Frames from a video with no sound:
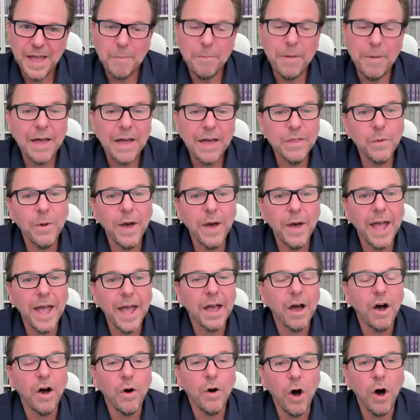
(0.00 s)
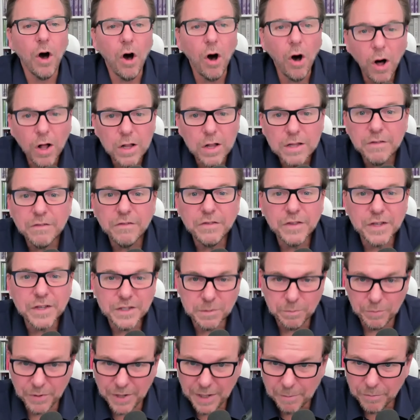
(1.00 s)
And by the way, all of
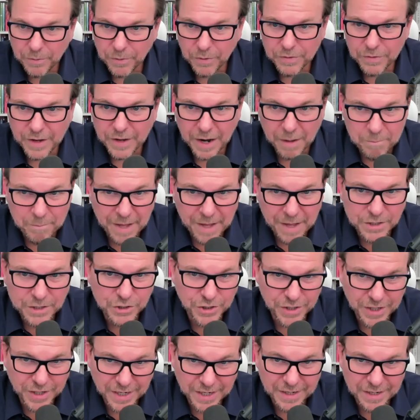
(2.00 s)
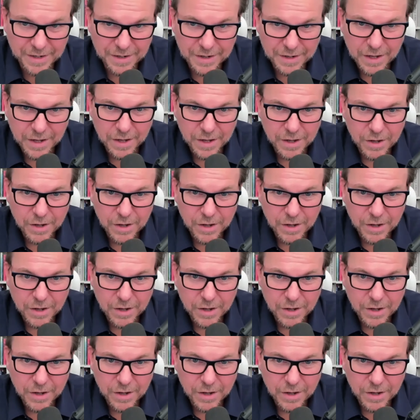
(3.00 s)
these people that I'm mentioning